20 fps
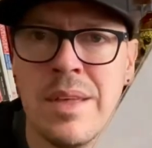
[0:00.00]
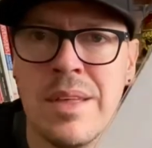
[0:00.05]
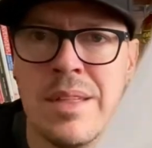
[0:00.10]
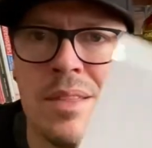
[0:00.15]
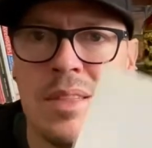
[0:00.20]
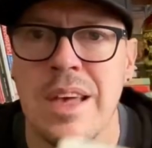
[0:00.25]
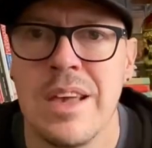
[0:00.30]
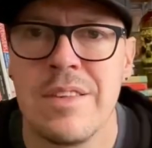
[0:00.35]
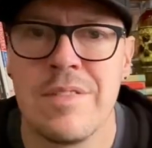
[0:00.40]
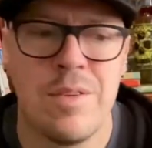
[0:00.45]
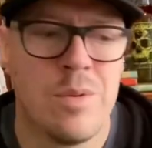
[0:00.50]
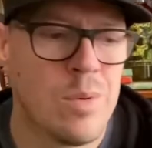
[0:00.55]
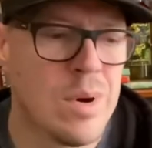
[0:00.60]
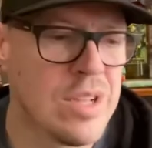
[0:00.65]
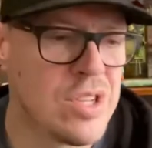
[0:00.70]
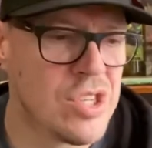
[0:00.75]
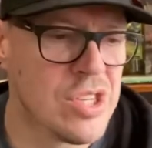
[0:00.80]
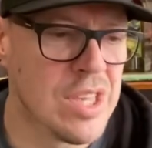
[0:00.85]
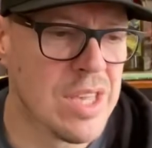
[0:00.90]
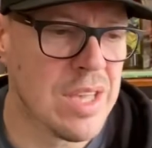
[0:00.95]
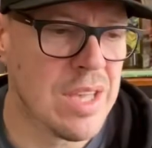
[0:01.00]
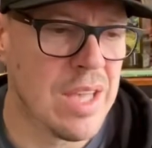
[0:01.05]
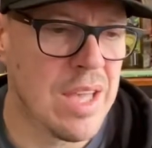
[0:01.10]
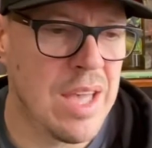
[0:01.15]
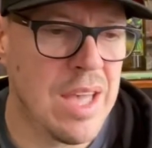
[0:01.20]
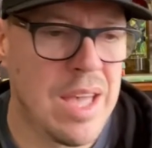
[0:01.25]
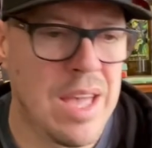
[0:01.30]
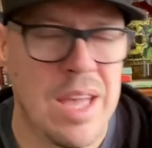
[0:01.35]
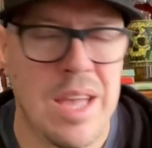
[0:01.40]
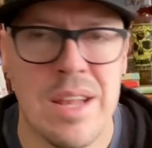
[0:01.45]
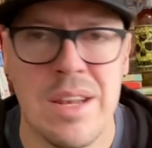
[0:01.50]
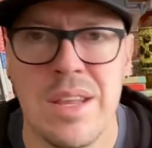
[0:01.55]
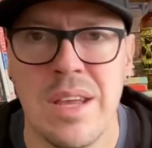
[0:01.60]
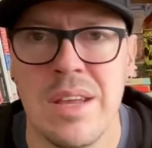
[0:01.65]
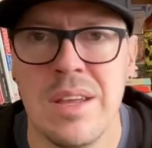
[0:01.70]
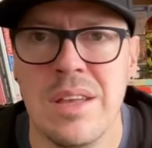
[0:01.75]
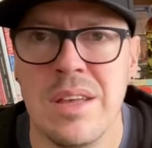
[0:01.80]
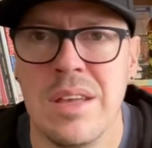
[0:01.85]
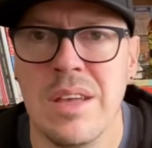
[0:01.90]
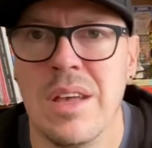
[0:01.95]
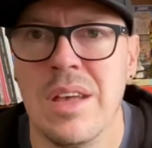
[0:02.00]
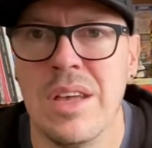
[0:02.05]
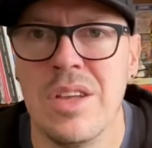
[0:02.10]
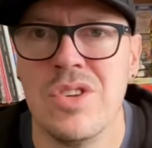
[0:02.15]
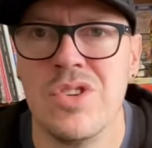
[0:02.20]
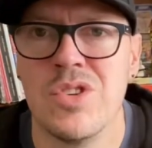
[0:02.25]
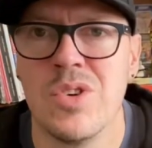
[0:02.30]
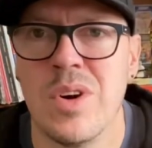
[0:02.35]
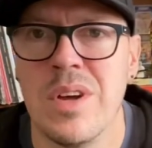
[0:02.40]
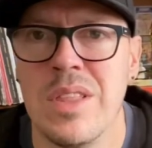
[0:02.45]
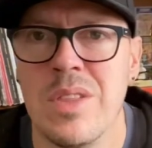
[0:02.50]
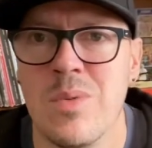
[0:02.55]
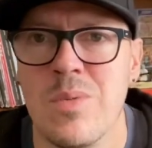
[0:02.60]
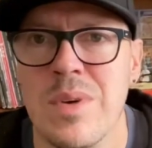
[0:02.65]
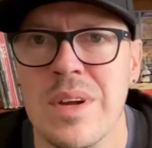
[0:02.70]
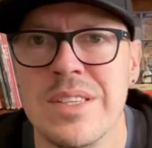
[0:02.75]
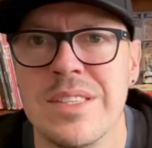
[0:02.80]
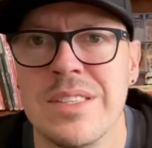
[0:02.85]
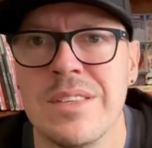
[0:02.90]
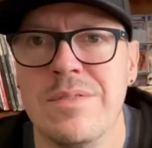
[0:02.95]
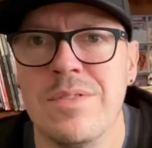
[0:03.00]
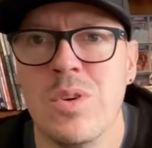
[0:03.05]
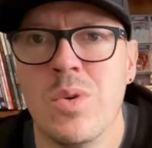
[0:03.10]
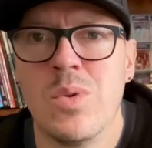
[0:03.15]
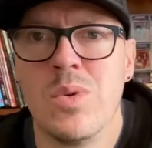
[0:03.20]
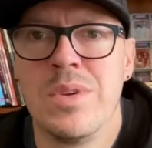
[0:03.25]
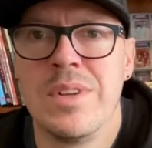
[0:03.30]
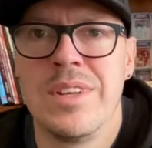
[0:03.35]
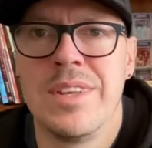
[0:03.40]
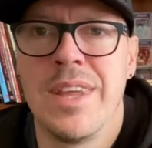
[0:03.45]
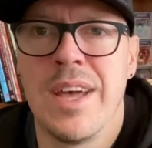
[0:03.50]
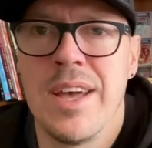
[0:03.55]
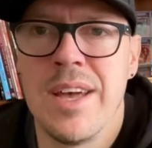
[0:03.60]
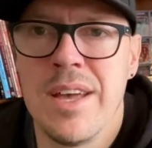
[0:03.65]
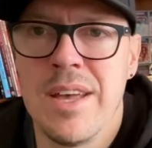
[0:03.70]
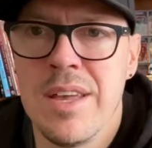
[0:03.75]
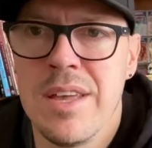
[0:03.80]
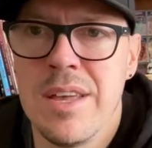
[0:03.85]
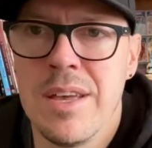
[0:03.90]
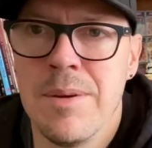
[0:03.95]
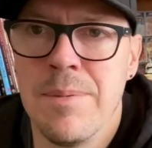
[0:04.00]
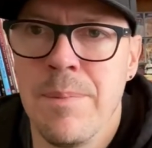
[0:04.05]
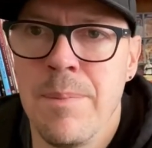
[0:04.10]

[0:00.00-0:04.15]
Thanks for watching, and enjoy the rest of your day.